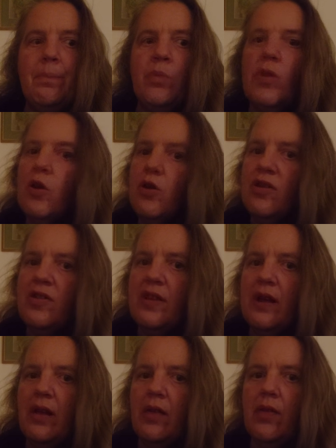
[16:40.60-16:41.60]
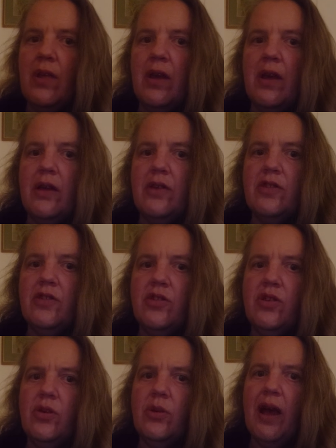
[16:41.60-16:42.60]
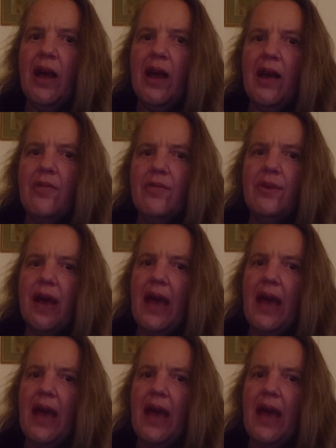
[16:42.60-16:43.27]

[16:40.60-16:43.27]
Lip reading: Noticing that you have